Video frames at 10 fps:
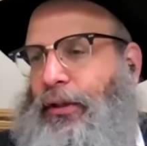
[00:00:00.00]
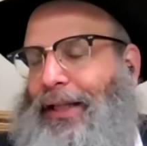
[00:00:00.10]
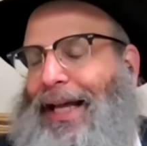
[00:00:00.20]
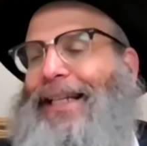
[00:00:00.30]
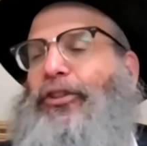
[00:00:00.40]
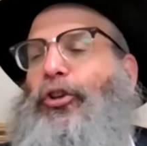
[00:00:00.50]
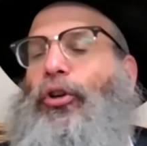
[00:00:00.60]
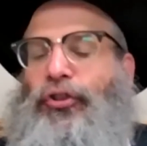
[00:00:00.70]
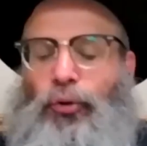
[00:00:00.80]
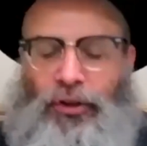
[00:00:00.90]
That is
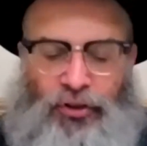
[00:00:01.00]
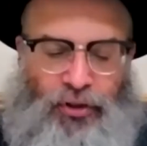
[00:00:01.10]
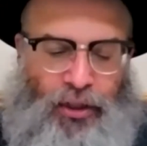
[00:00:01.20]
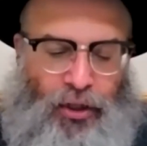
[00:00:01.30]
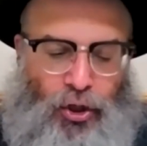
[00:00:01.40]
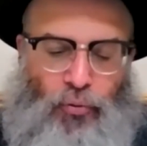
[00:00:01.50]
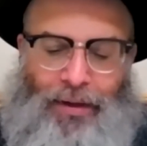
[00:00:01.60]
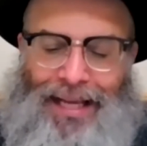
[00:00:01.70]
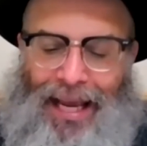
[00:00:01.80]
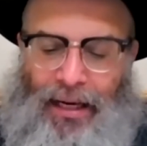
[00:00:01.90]
also considered a
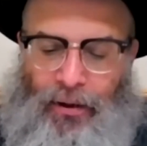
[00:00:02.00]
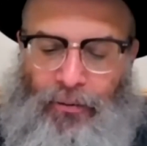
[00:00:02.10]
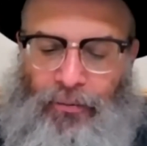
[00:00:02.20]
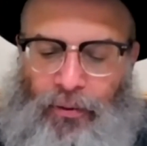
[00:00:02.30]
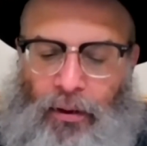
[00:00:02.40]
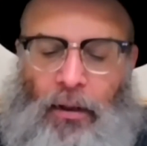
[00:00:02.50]
creative